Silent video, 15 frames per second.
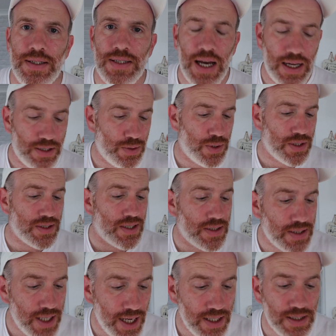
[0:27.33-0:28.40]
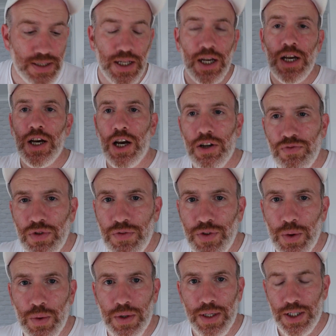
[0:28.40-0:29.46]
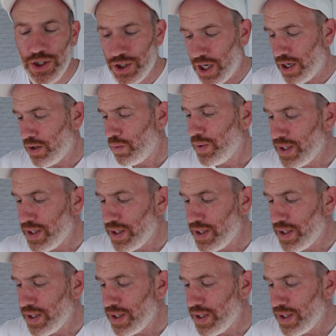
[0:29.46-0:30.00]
this out to us to test and review on this channel.